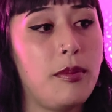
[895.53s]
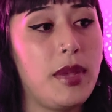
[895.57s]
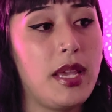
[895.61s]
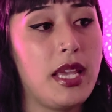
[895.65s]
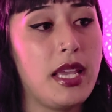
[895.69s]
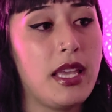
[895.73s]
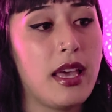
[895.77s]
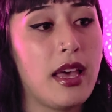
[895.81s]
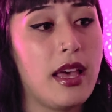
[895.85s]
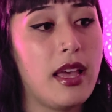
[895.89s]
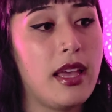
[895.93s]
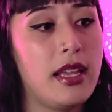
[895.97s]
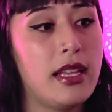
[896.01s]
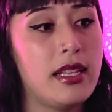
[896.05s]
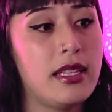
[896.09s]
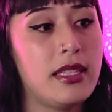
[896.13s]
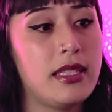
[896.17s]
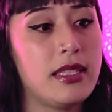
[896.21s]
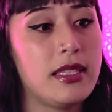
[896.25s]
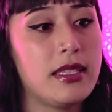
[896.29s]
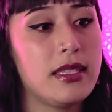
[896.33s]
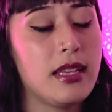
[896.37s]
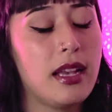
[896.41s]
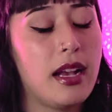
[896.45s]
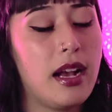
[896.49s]

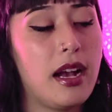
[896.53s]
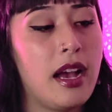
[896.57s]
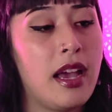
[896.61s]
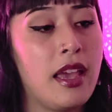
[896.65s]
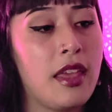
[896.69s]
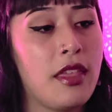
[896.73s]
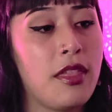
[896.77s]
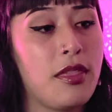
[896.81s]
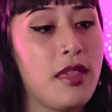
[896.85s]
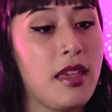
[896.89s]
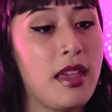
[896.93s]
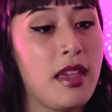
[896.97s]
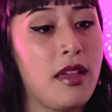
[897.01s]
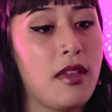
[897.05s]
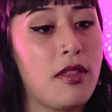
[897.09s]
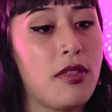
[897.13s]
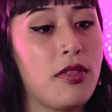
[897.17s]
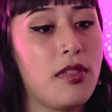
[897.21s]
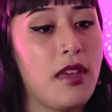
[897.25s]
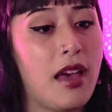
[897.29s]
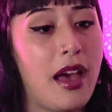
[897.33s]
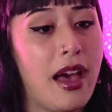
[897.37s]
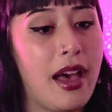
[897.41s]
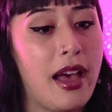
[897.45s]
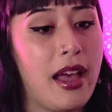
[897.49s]
because I think
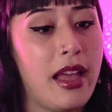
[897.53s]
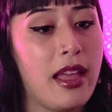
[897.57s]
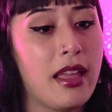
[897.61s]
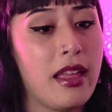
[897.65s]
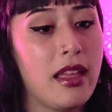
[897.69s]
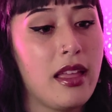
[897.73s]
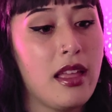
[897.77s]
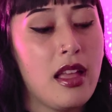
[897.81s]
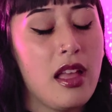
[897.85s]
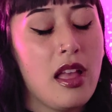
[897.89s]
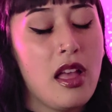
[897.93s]
that